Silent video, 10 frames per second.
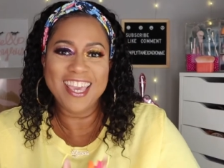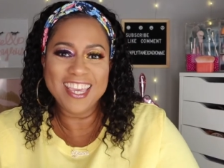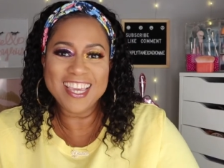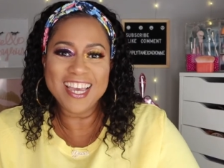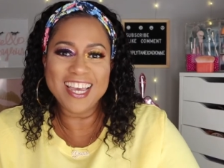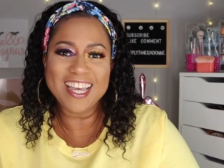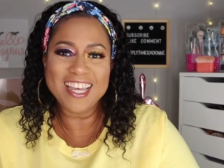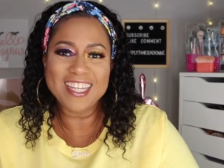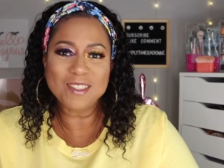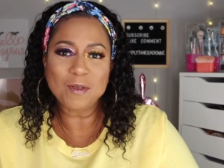Hey
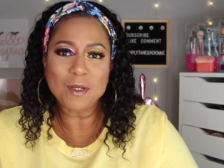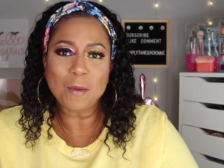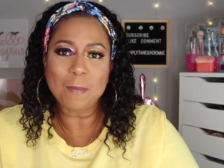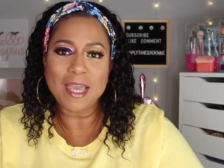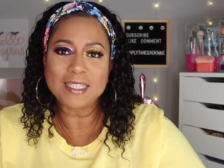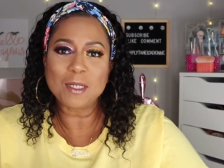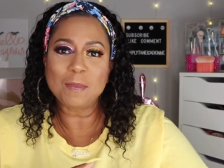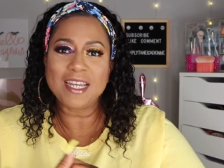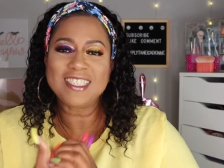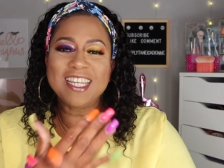guys, welcome back to
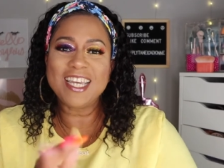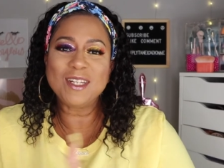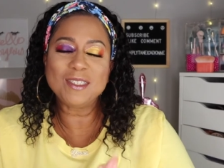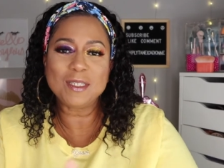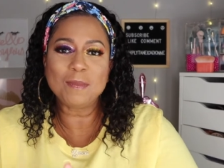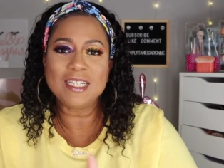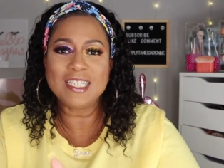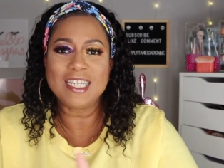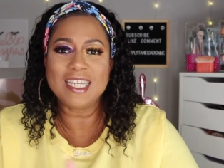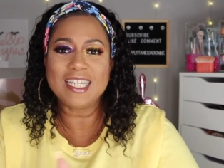my channel, Simply
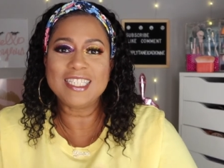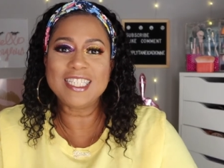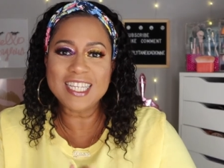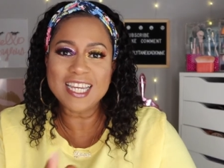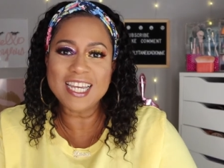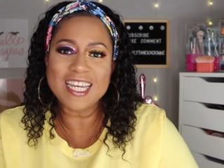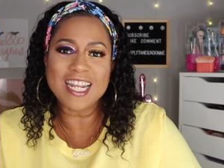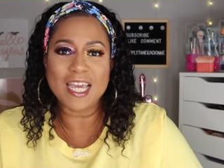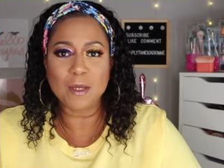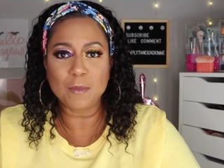Taneica Dionne.
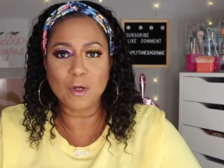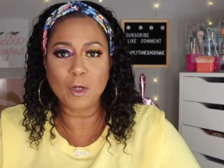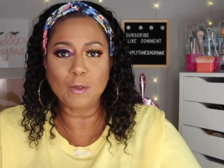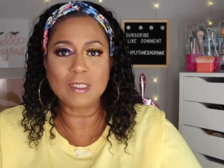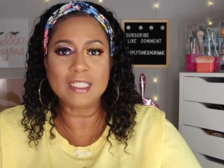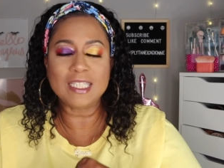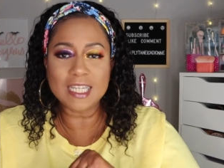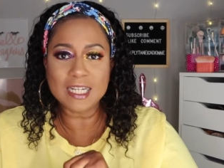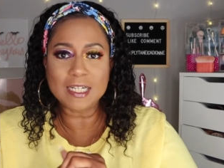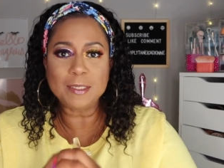I am your host,
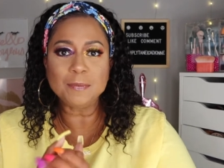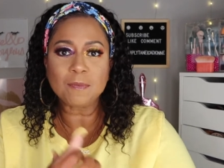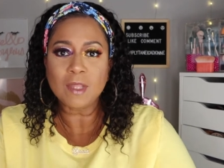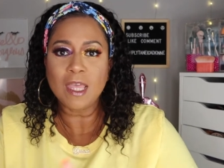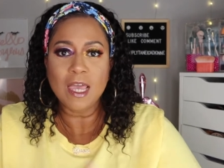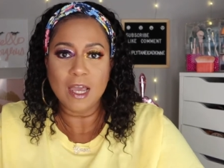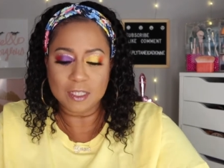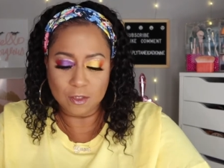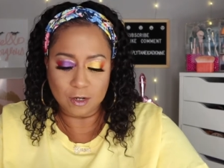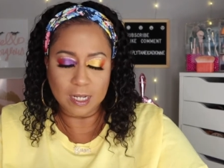Dionne.
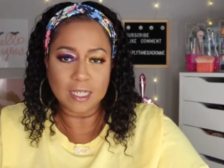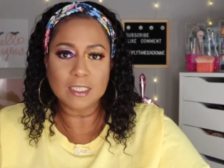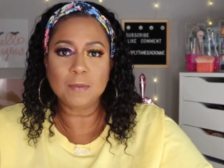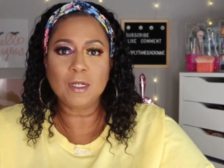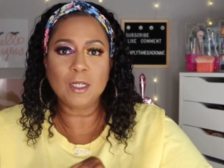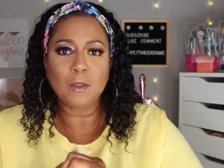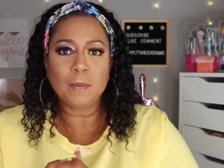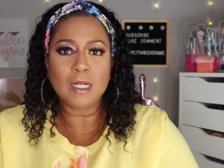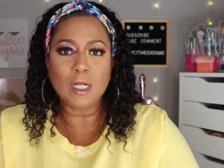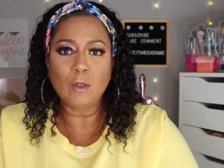Sorry guys, just put a little
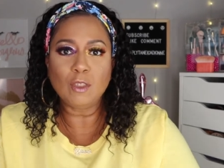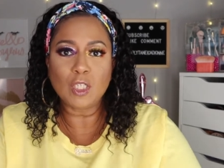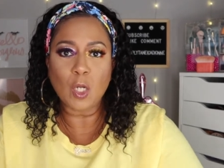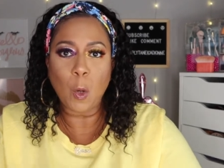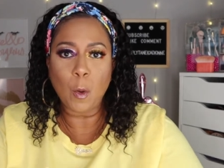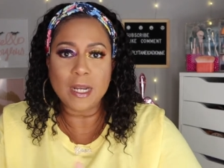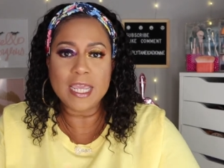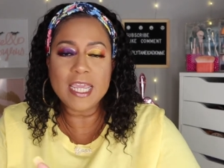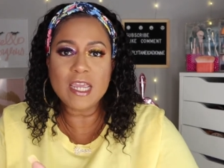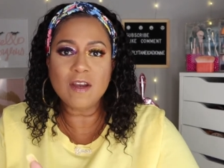bit of lotion on
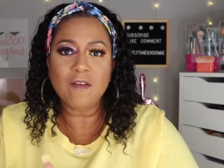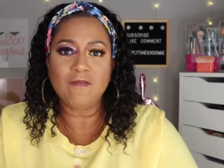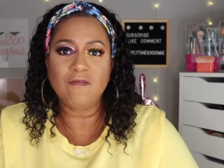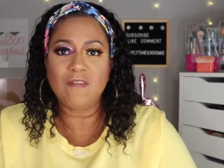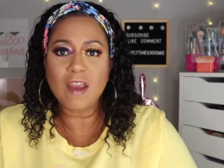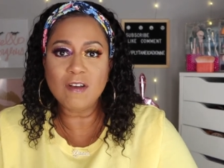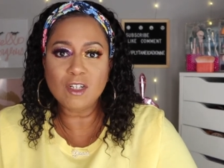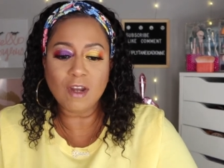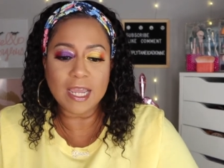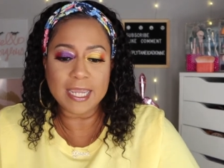here. Very
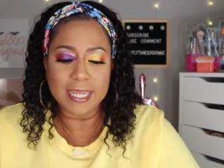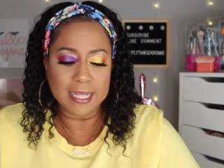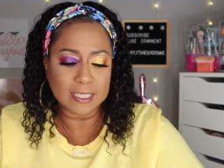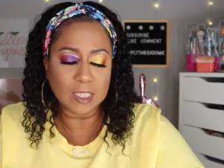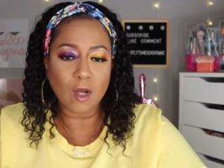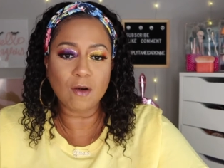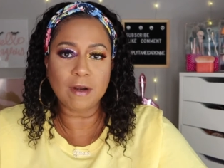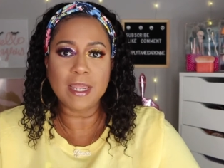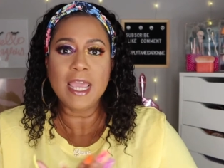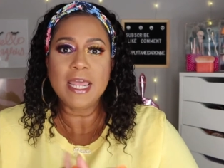dry hands. All
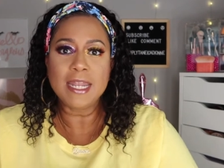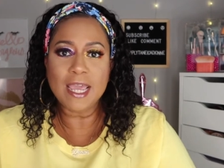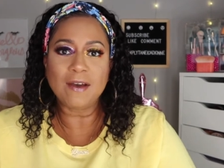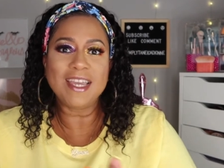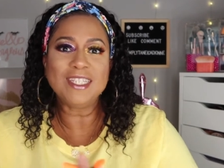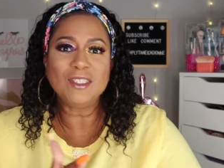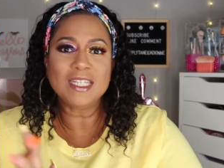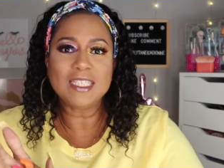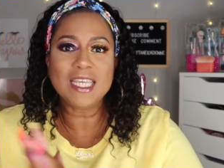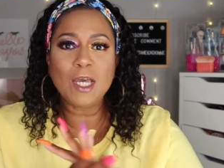right, now as you
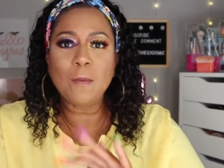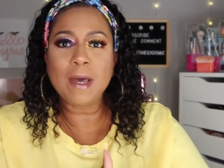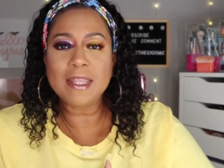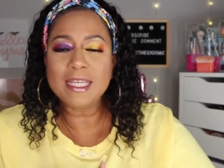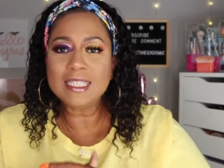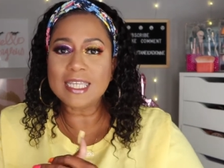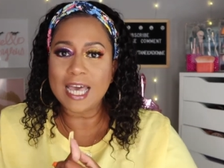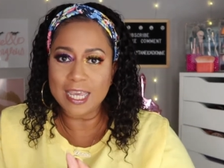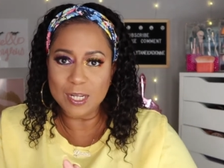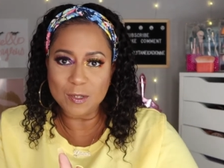can tell by the
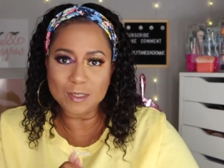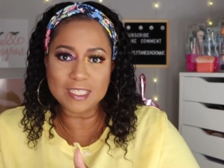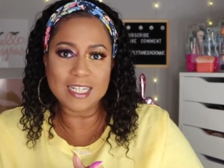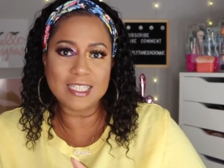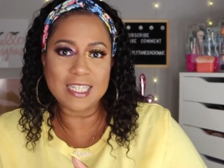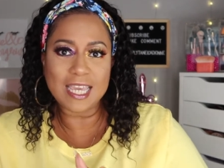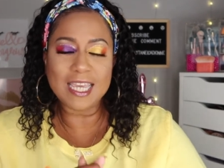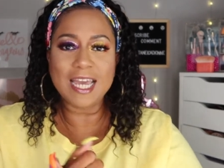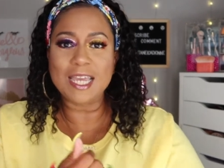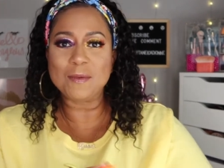title,
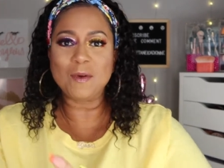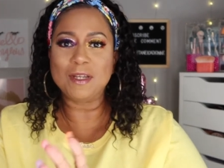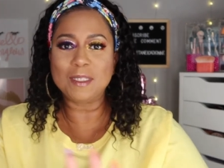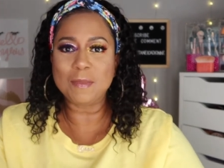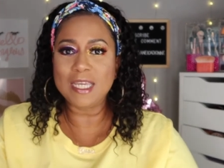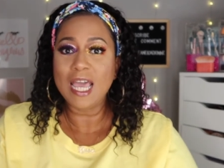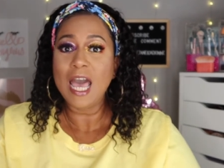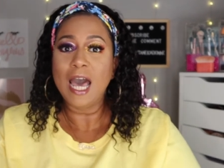today I am going to be